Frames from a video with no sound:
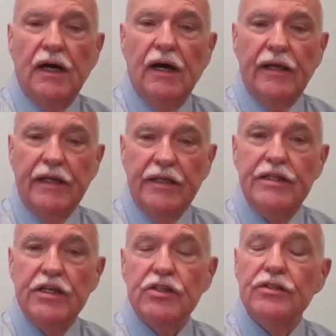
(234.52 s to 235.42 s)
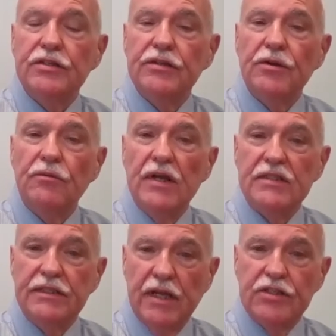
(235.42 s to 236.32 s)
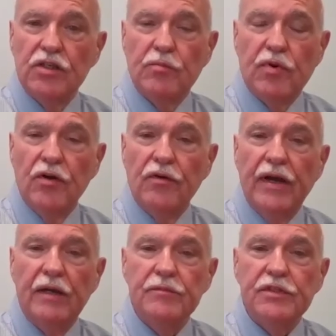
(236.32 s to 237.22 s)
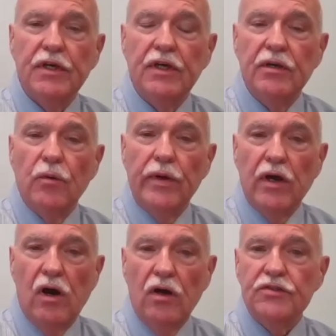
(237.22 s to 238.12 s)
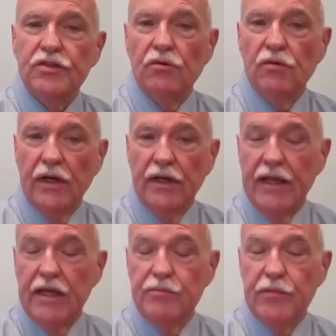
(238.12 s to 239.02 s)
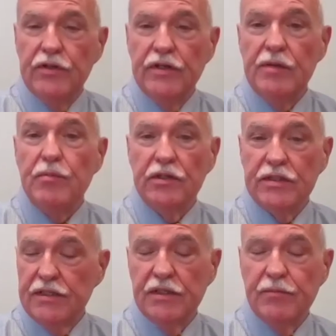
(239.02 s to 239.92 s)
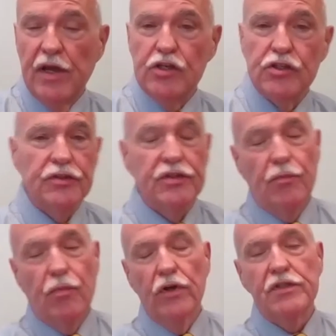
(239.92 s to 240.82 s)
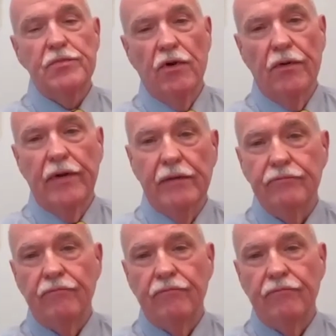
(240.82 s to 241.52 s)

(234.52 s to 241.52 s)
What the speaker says: In addition to the residential programs, we also run a community participation supports program.